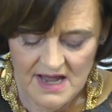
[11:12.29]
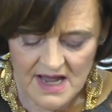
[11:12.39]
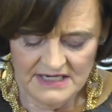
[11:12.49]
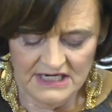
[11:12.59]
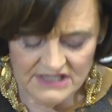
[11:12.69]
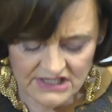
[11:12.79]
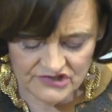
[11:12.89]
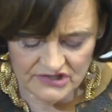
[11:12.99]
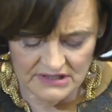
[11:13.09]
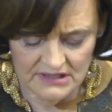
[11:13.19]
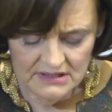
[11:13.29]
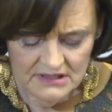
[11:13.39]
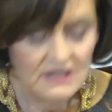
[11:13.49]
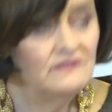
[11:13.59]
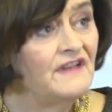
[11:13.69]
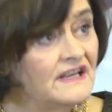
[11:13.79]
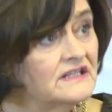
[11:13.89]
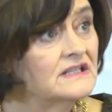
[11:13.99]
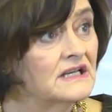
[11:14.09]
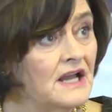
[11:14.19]
And in addition,
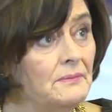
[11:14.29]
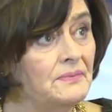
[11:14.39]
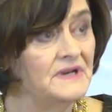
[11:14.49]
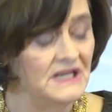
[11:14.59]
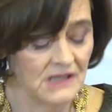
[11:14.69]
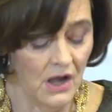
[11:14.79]
investors and companies